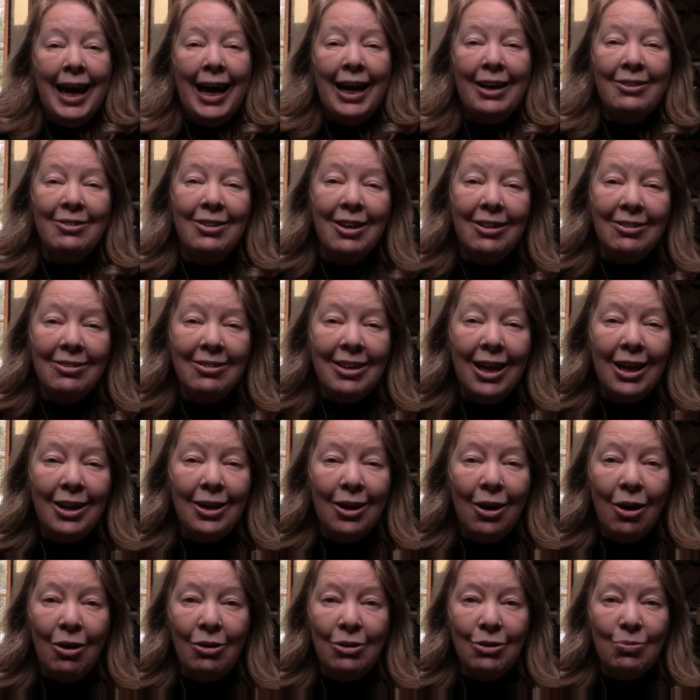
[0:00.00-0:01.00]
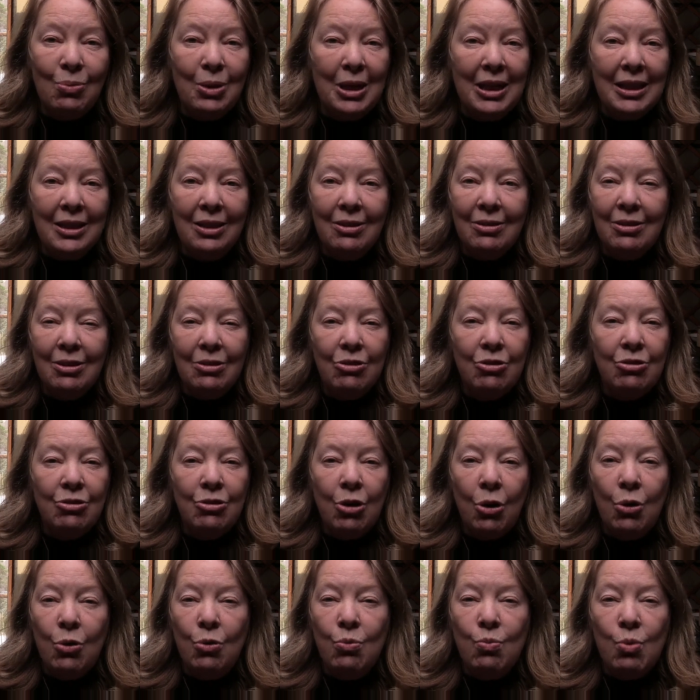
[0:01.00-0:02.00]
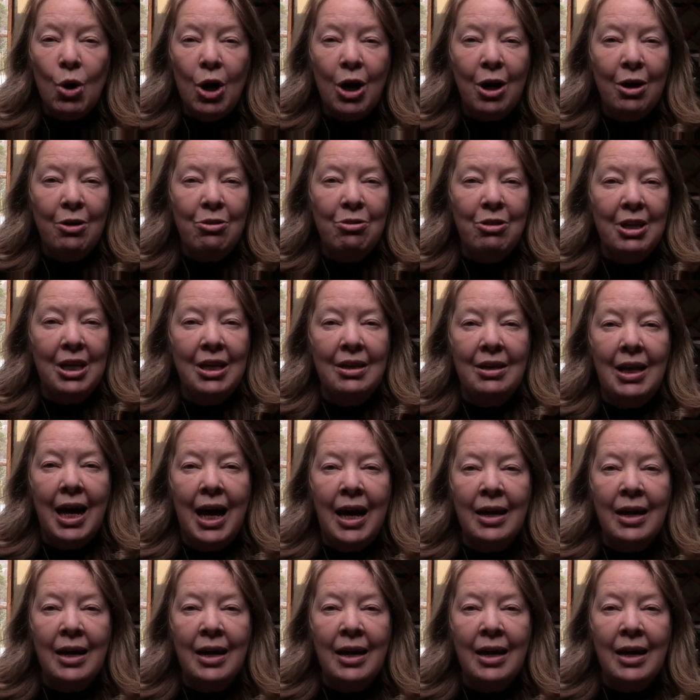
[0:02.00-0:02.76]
as I said last week, this is so worth it.